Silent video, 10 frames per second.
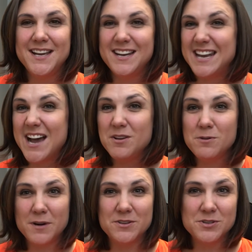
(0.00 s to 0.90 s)
Now you
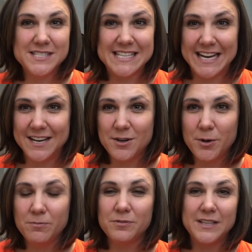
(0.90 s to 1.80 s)
understand,
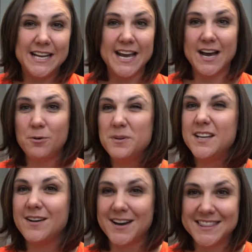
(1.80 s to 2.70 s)
hopefully, how we
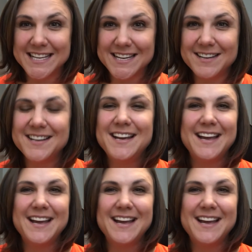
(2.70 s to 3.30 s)
got there,